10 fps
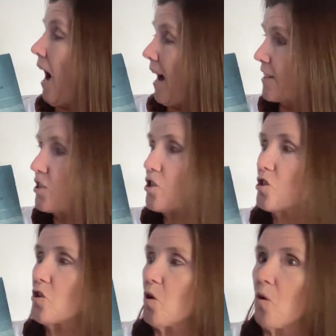I
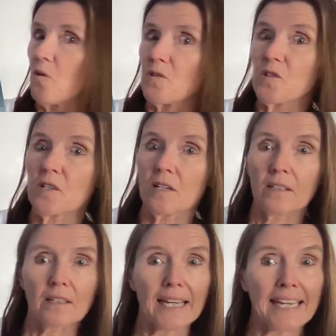just yawned.
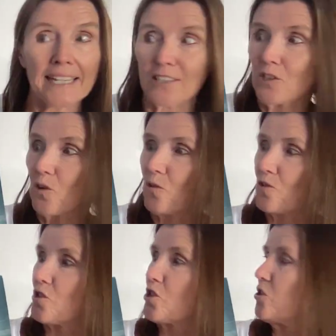It
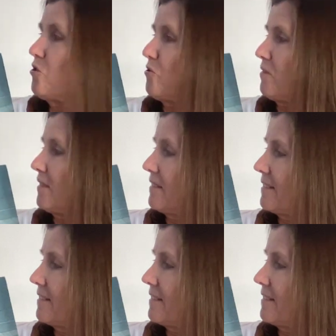yawned too.